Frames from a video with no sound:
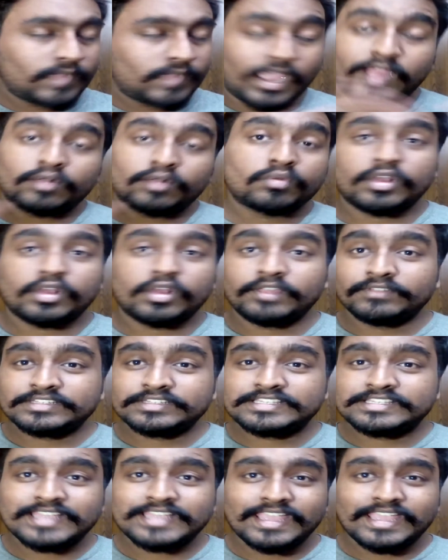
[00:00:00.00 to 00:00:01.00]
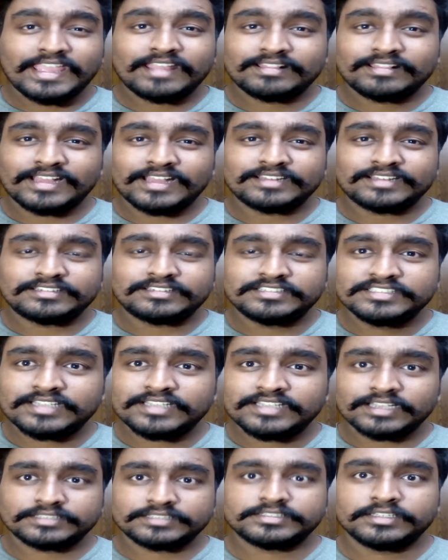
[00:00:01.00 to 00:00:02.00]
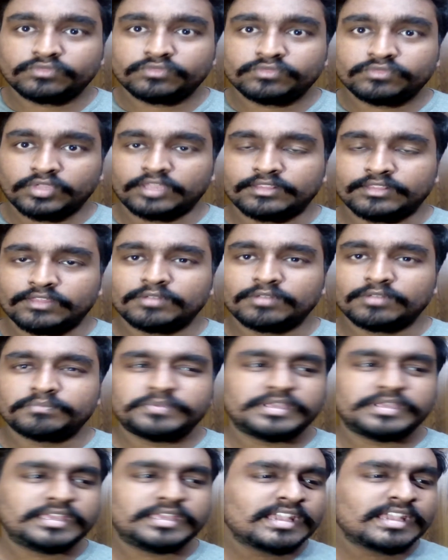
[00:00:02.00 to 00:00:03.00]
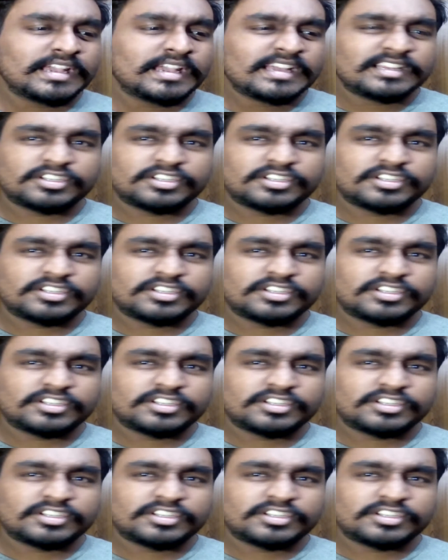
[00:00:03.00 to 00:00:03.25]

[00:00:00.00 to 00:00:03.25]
I don't want to even say that disgusting thing, they will be